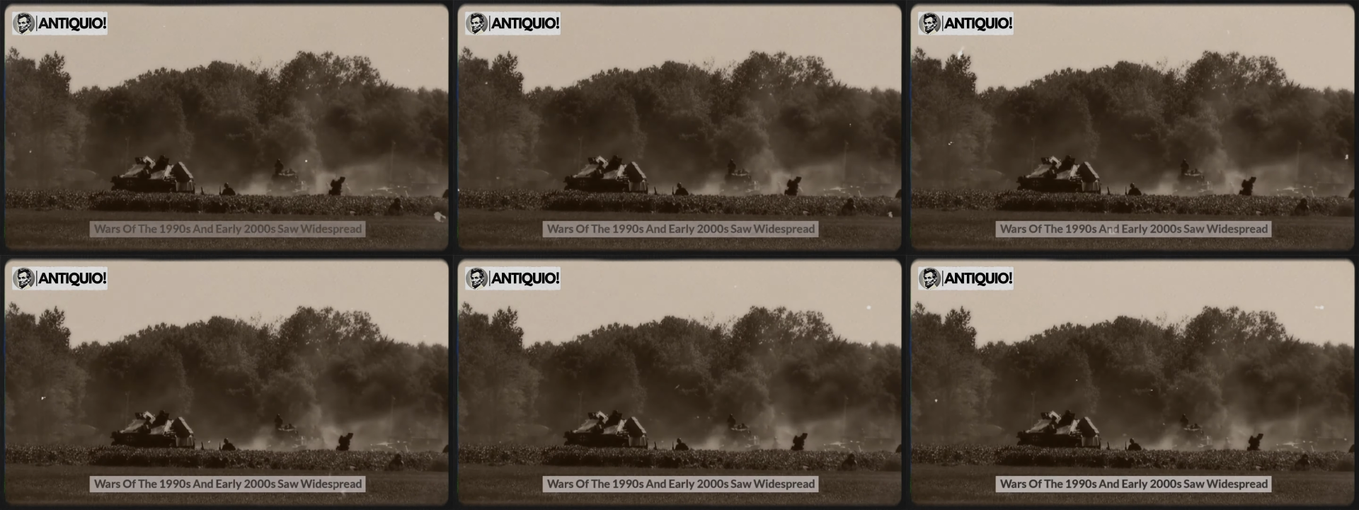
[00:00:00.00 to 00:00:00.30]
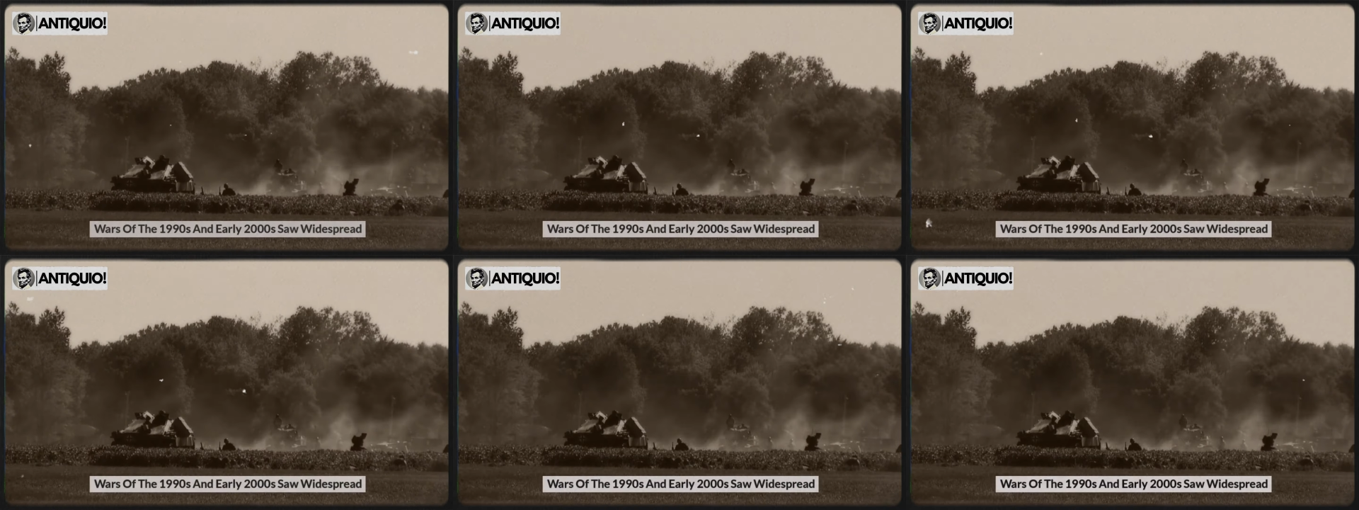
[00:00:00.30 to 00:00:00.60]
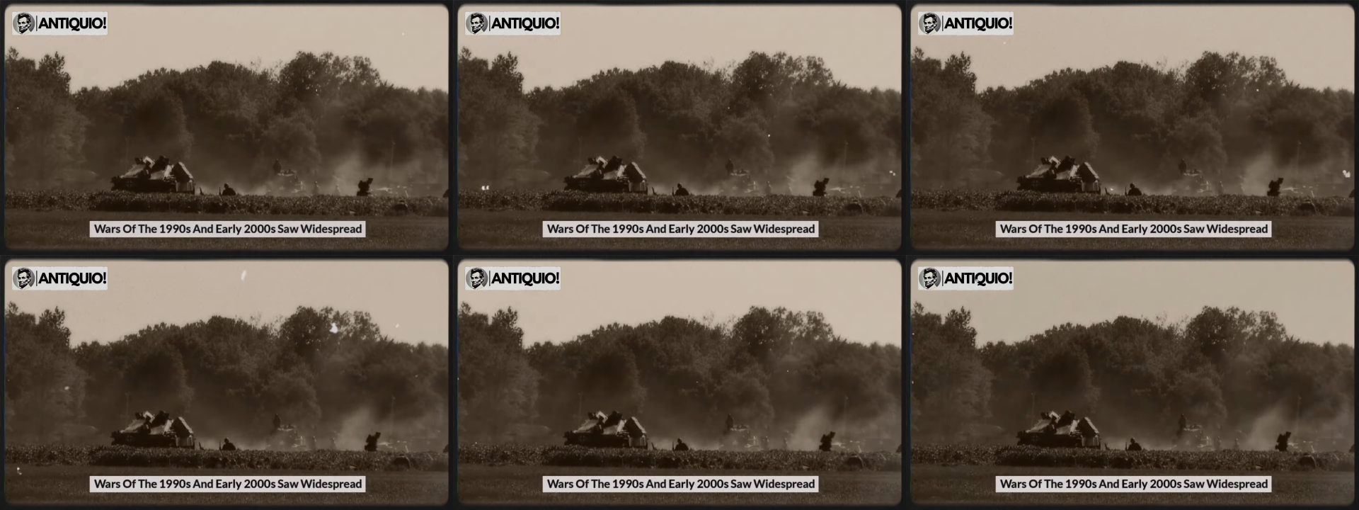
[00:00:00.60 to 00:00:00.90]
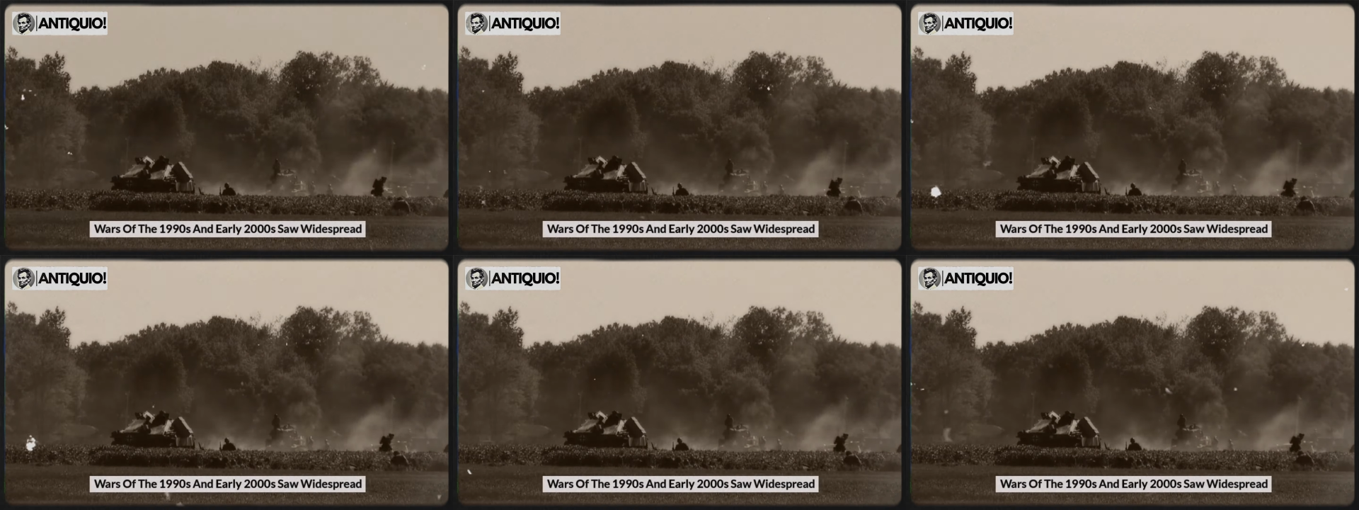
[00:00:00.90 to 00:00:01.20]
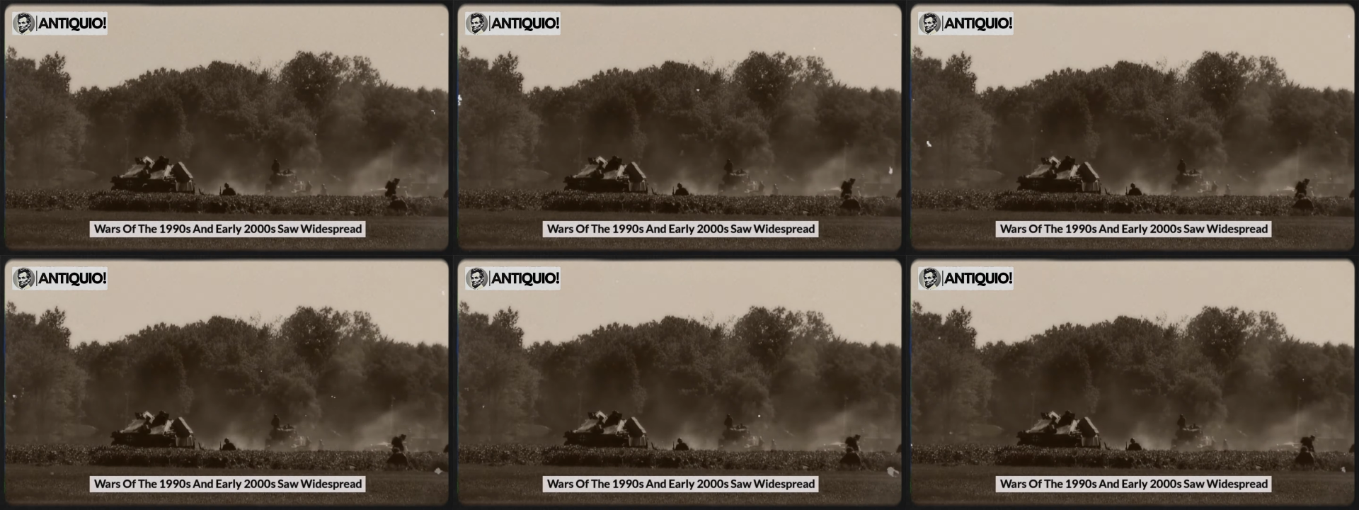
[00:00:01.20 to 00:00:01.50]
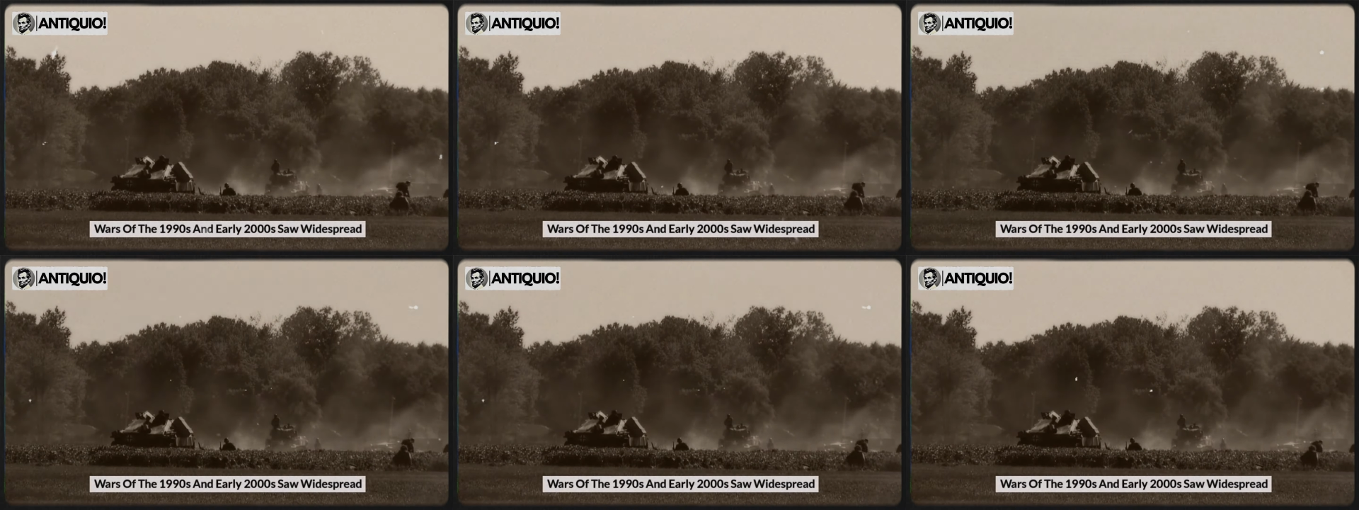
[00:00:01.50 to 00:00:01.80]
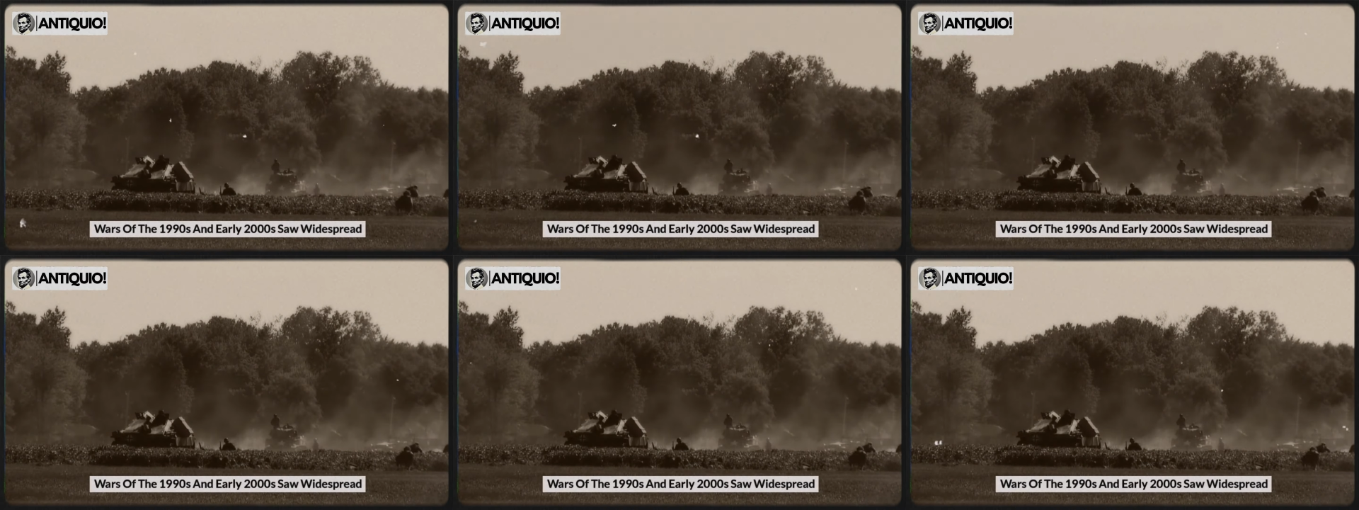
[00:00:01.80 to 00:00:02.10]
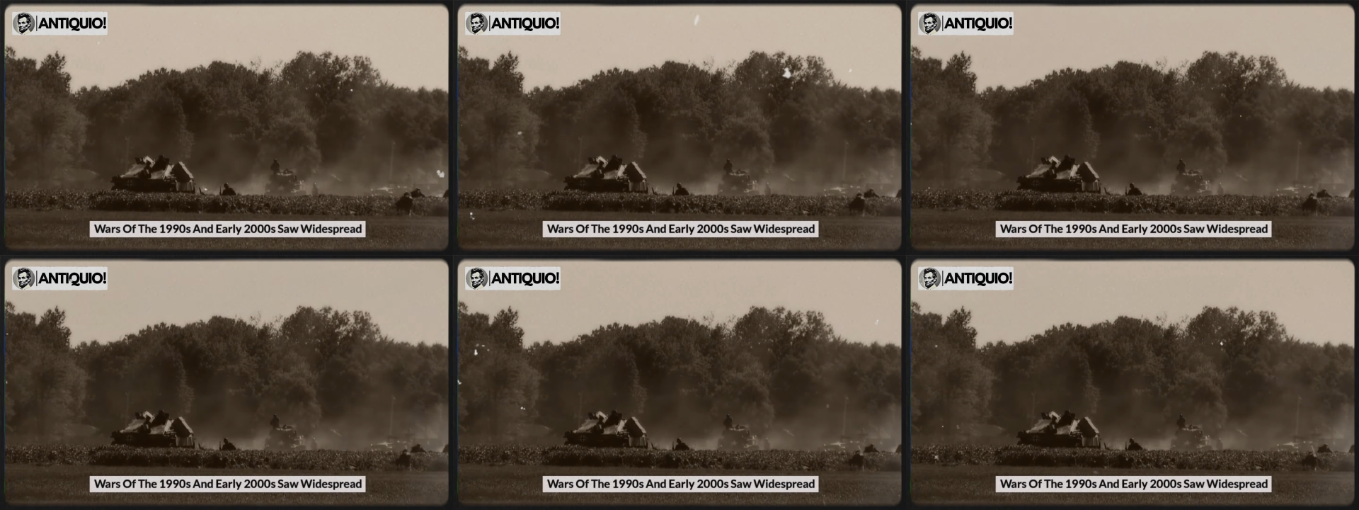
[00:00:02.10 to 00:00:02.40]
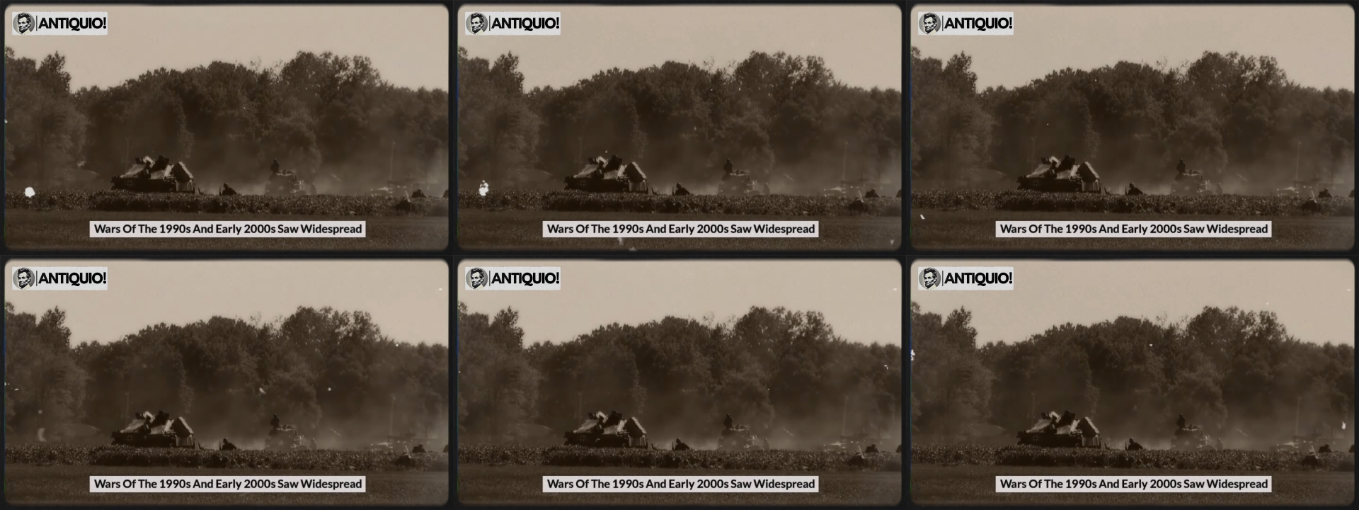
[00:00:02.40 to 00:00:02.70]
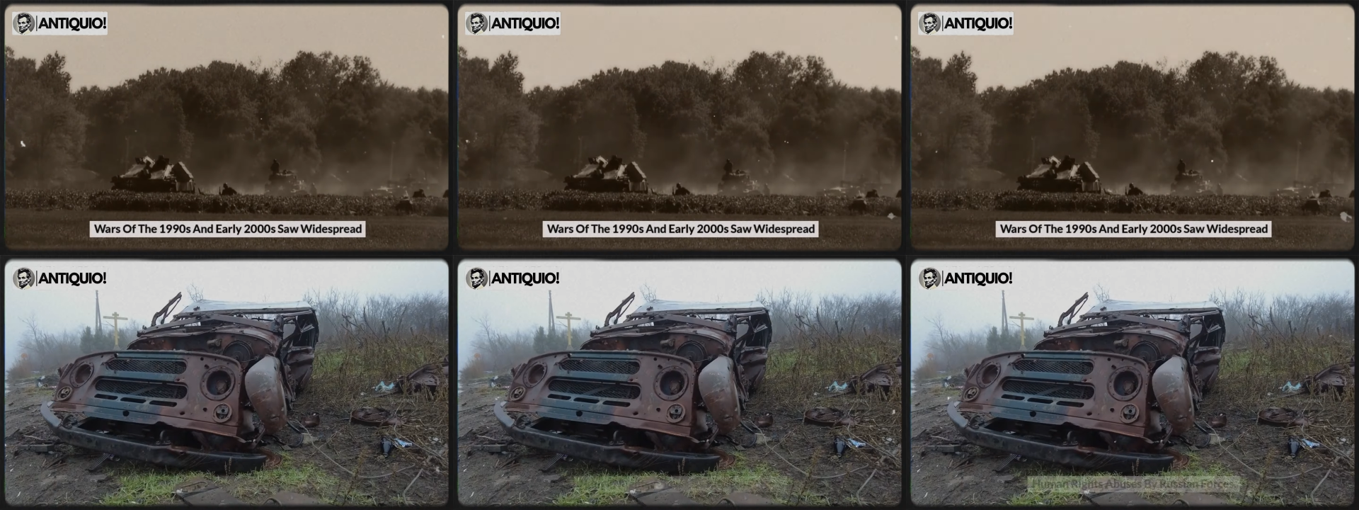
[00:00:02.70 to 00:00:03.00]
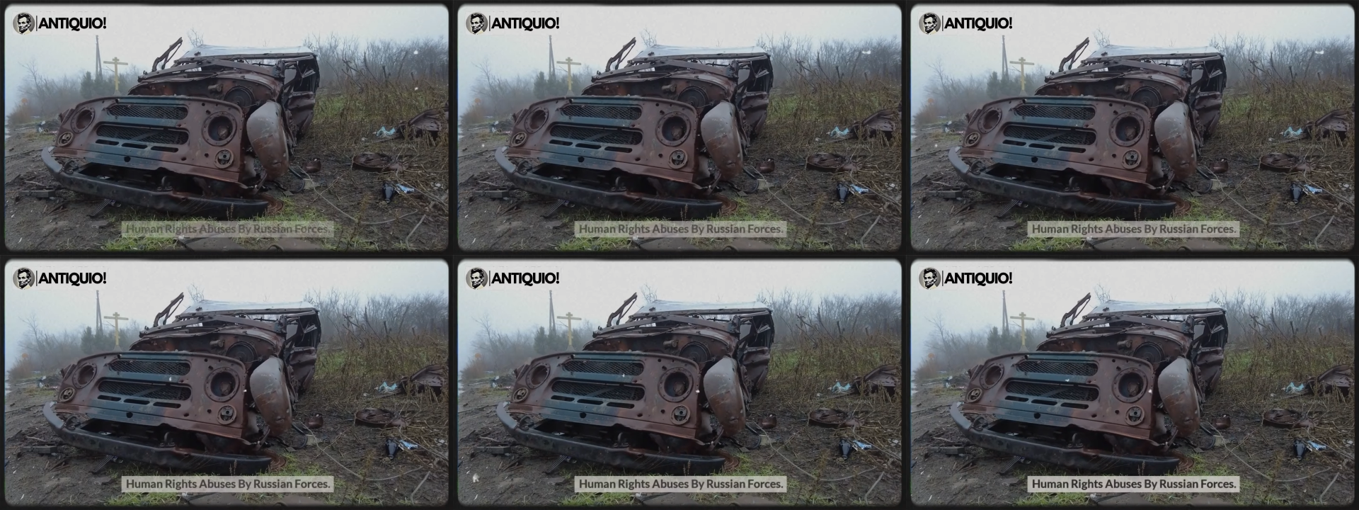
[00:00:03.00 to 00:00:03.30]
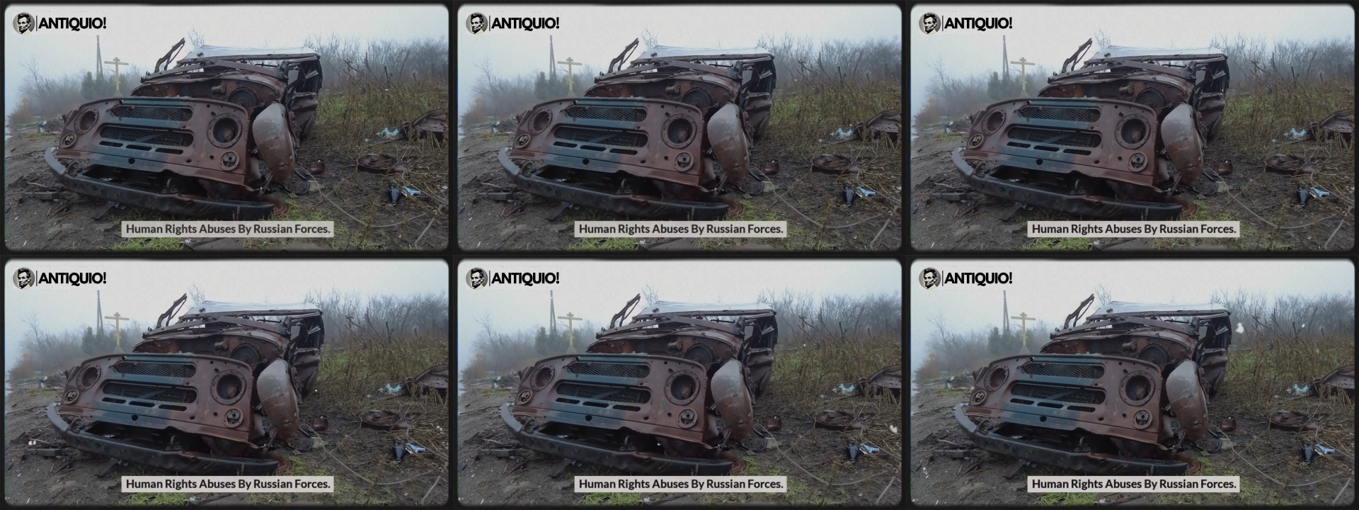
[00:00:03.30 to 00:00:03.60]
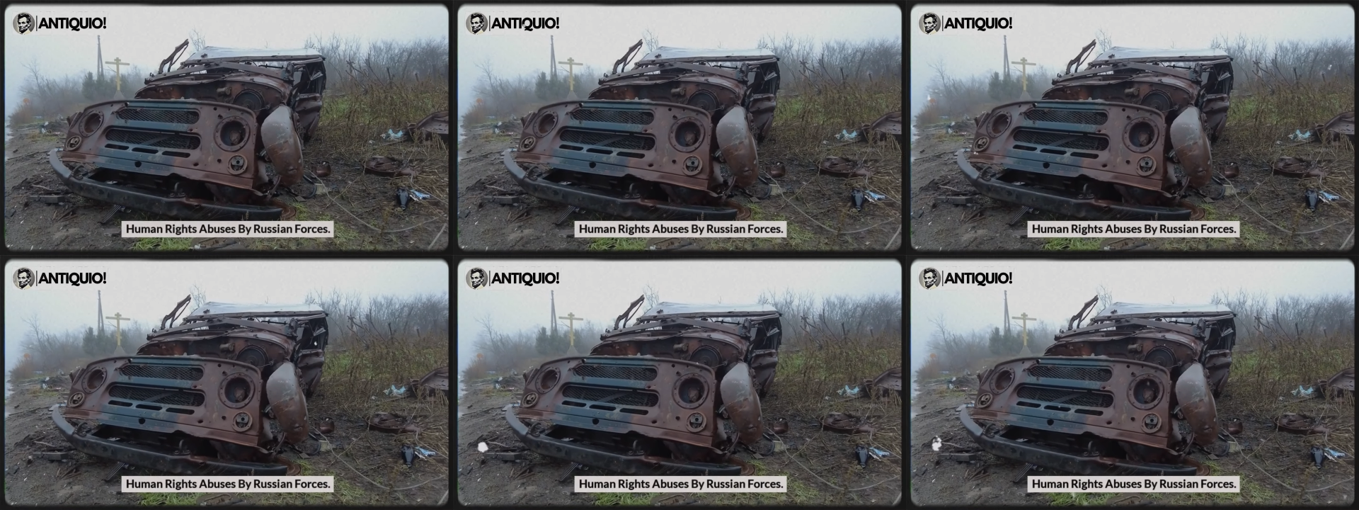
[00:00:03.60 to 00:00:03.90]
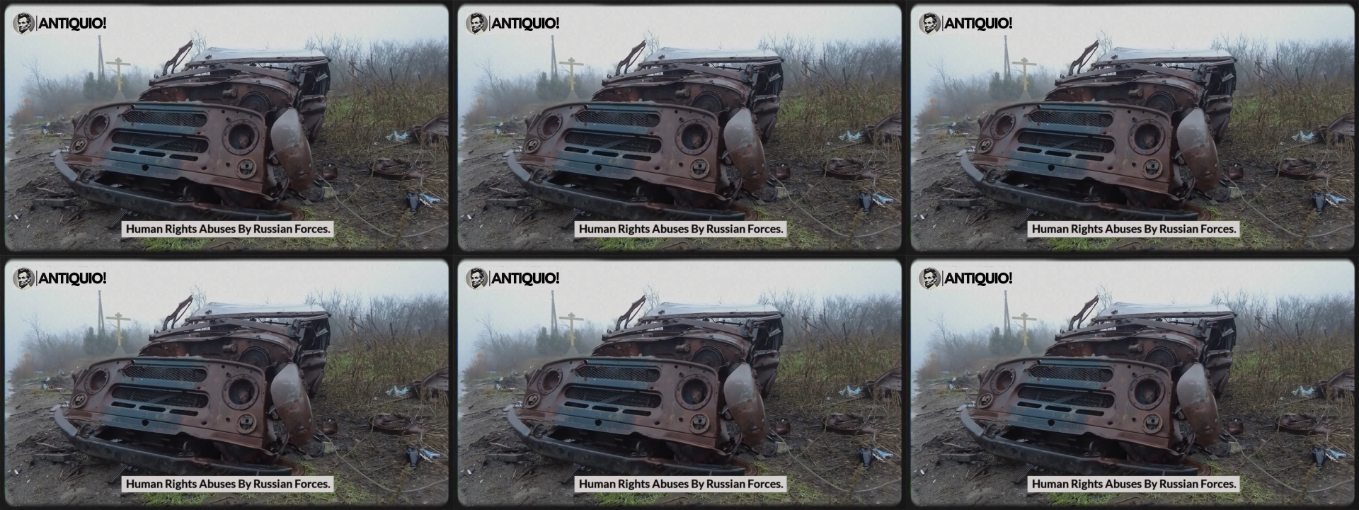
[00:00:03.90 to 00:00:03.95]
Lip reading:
(no speaker visible)